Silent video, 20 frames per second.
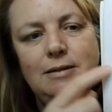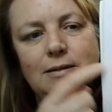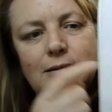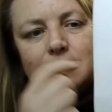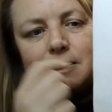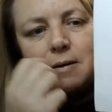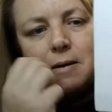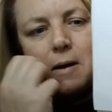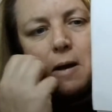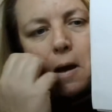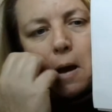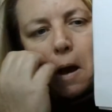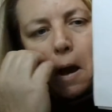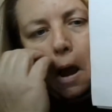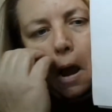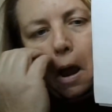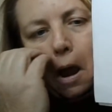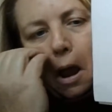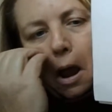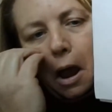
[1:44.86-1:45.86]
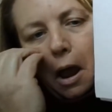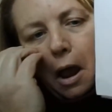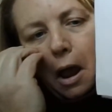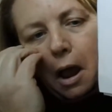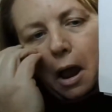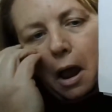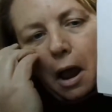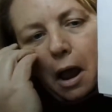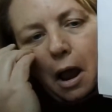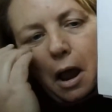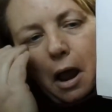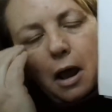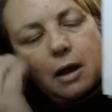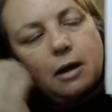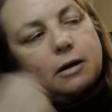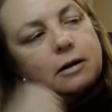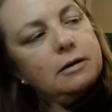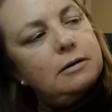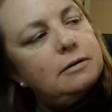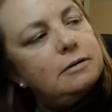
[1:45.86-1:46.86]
No one is speaking in this clip.